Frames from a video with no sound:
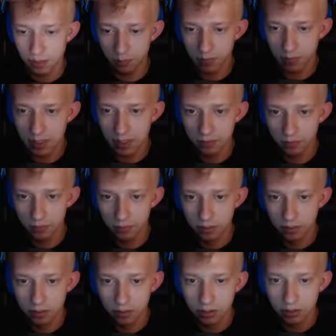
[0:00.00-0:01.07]
with that.
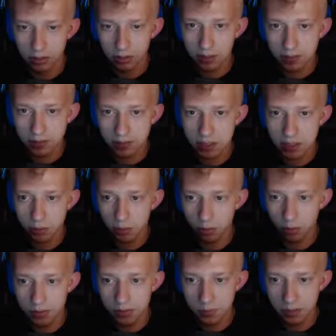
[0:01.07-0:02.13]
Let's keep going
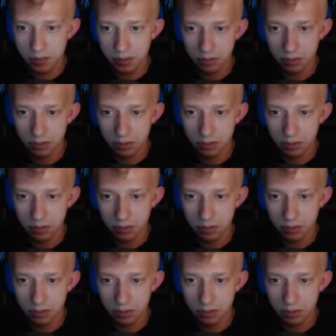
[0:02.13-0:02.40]
this way.